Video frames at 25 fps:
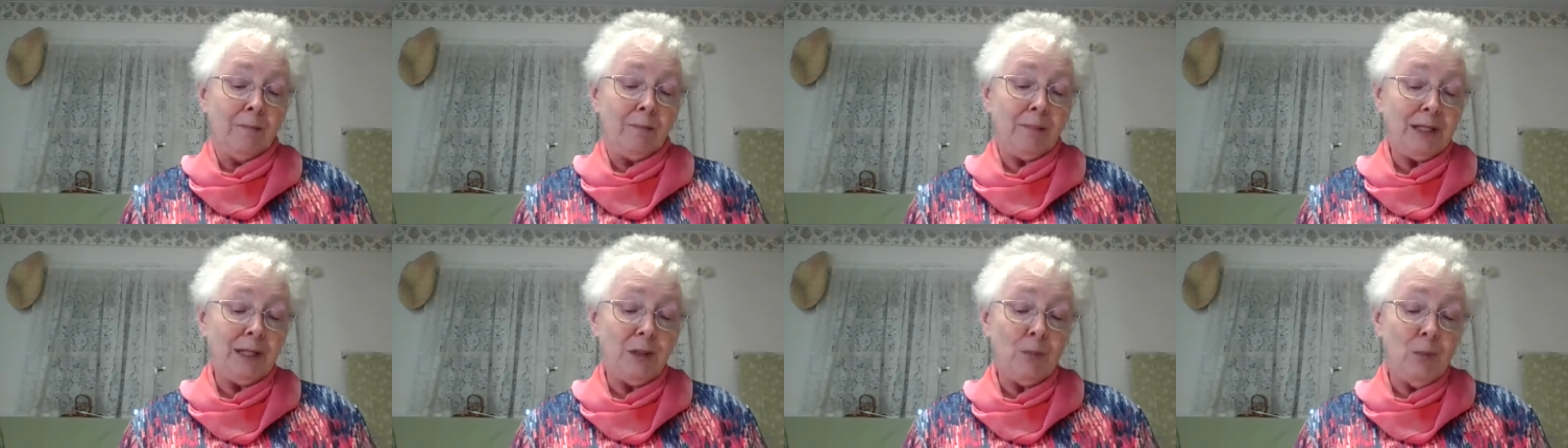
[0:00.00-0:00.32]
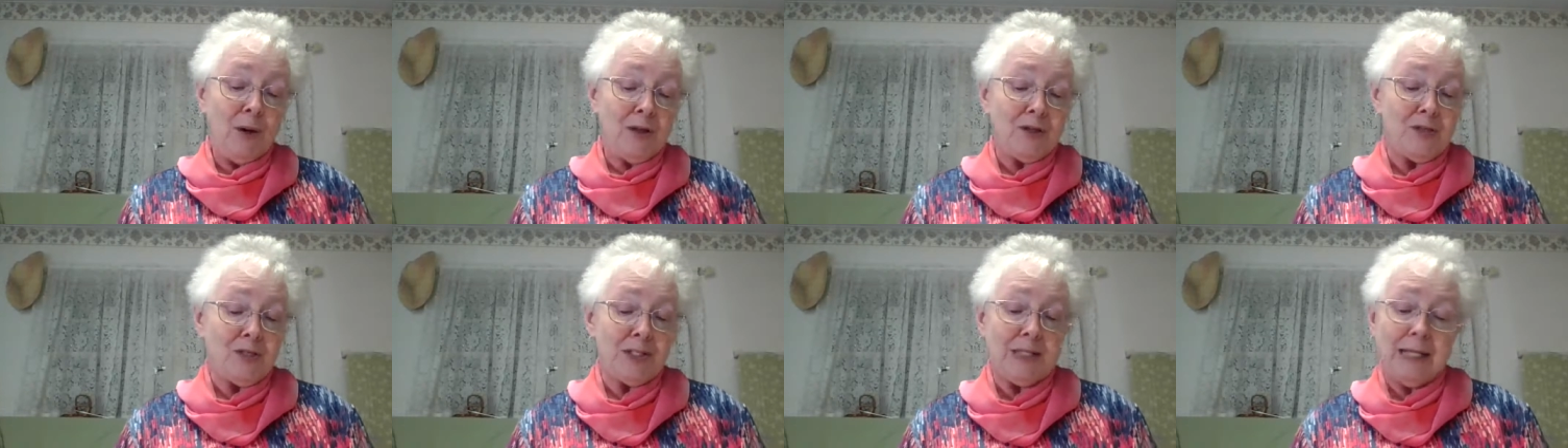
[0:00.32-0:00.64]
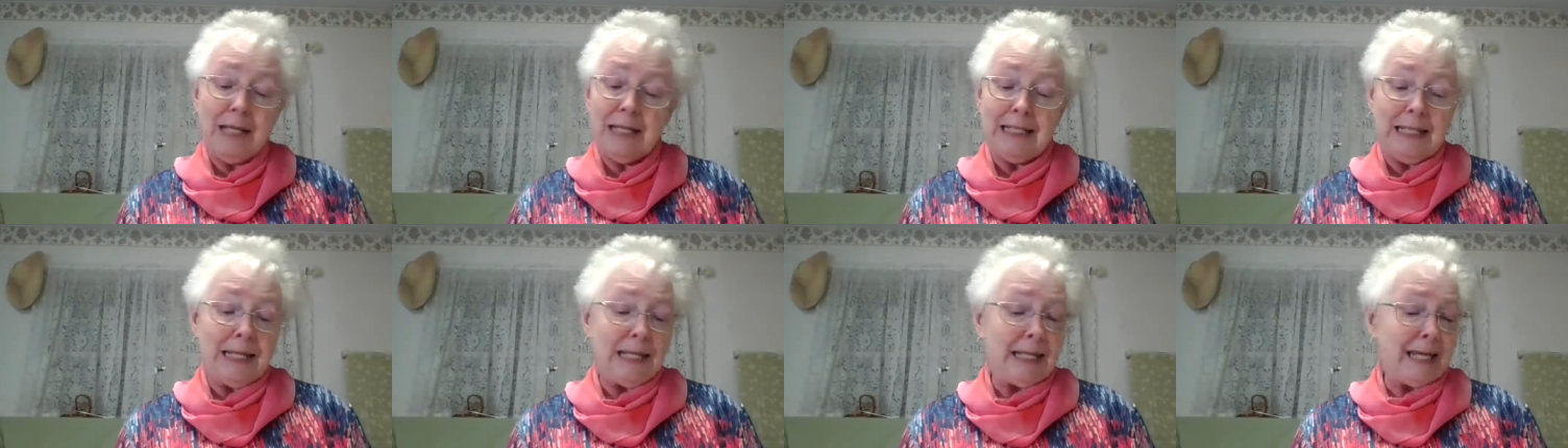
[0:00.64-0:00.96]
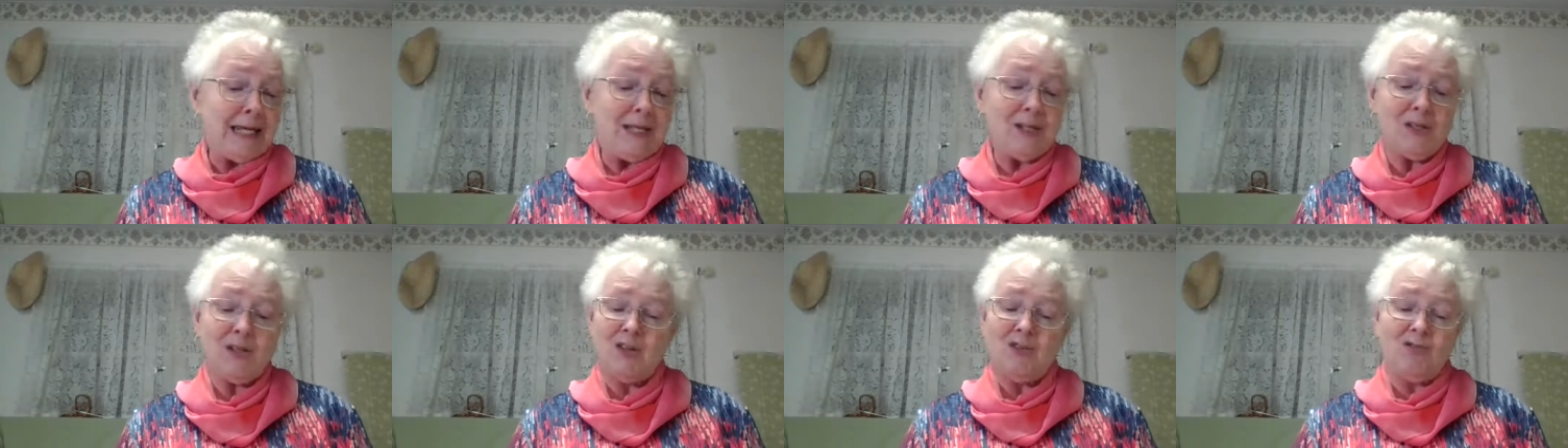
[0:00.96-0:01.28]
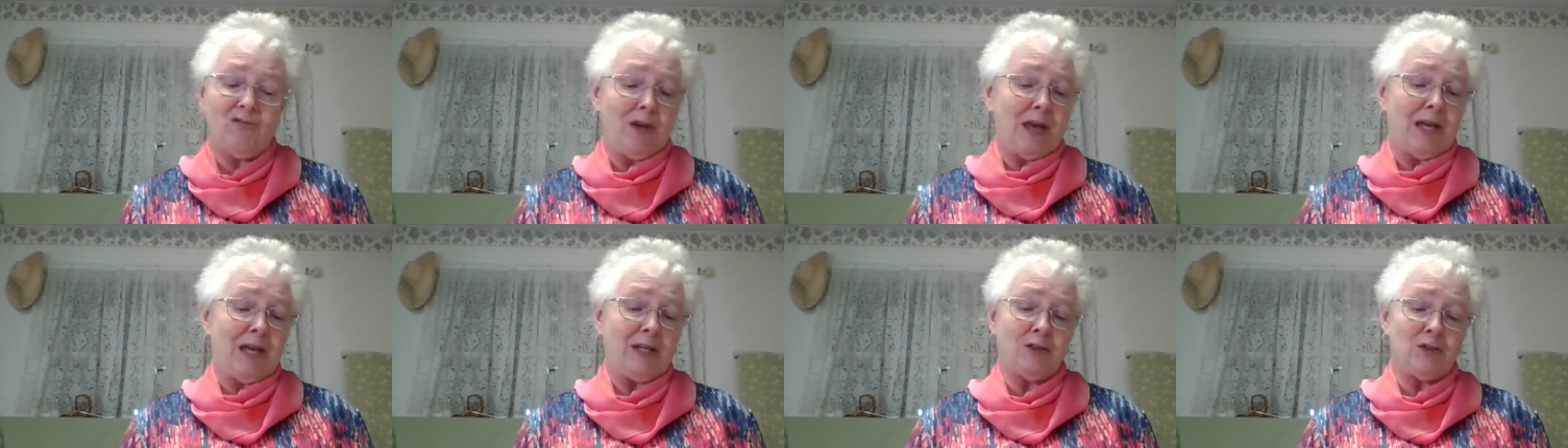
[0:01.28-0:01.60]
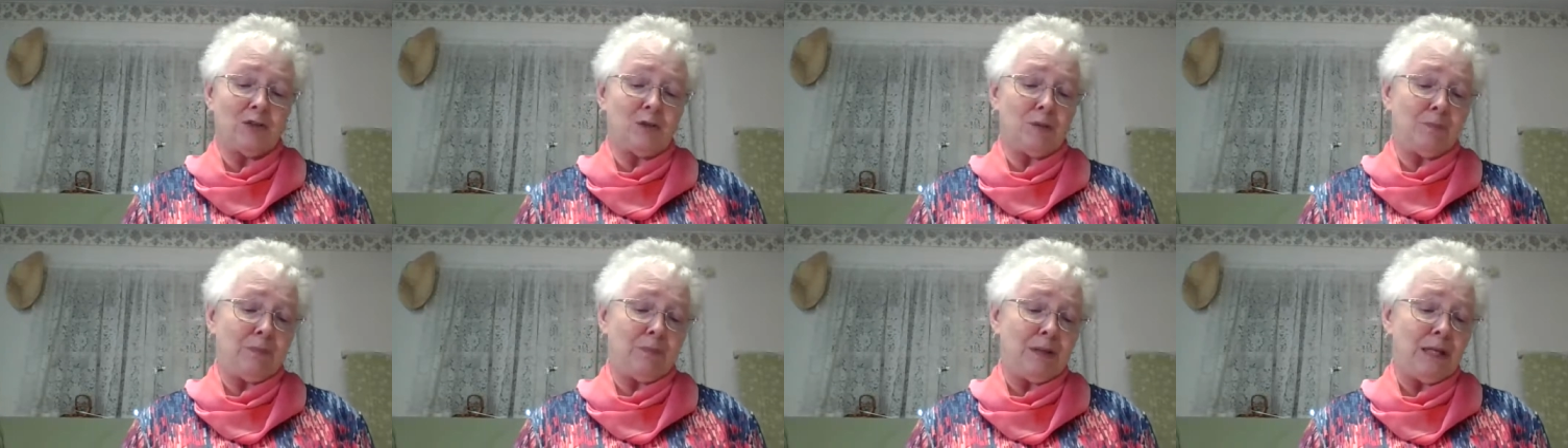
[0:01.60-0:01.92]
But he was in any case as vain
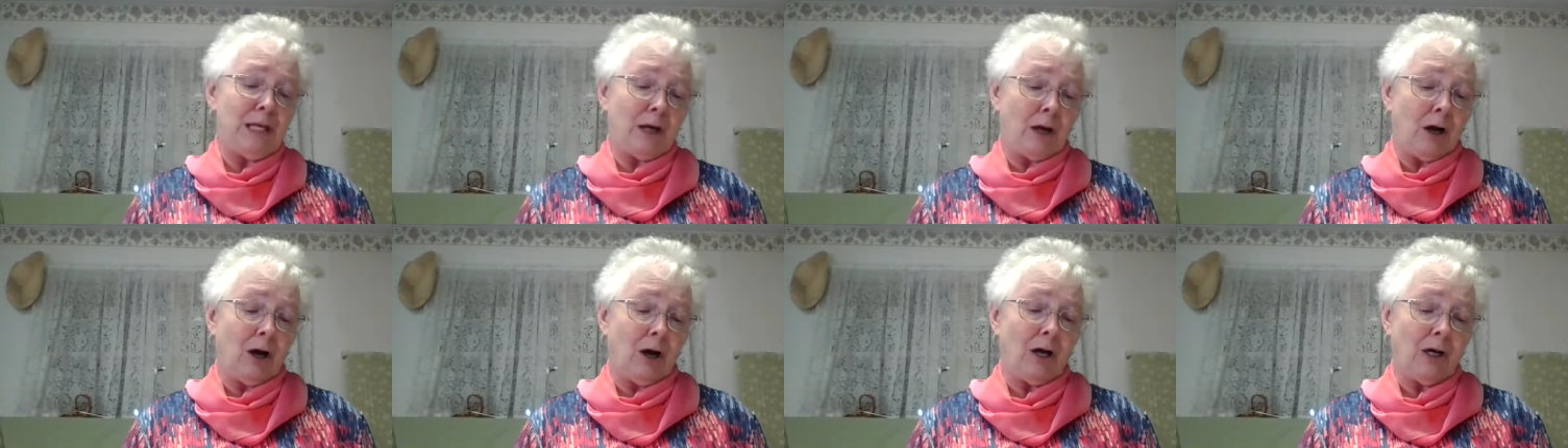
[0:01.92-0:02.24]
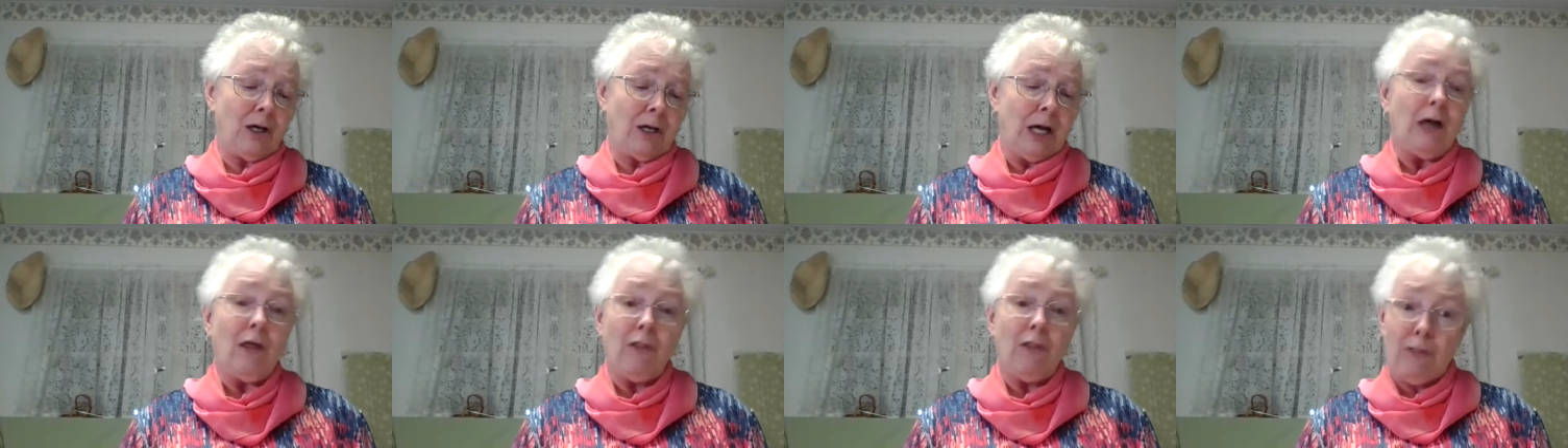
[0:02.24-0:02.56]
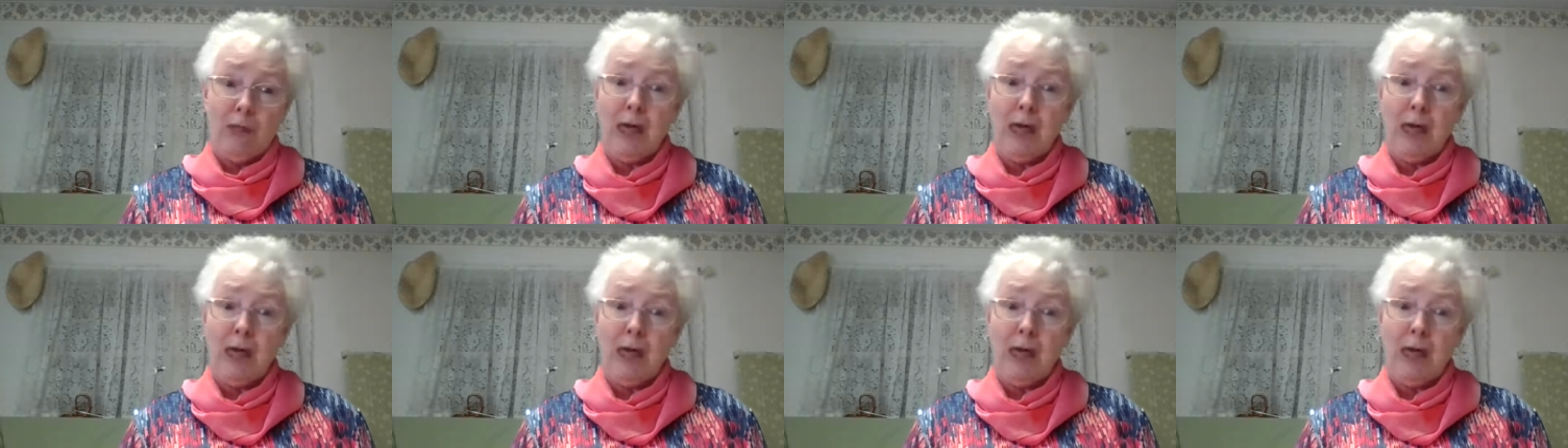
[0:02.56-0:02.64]
as a peacock.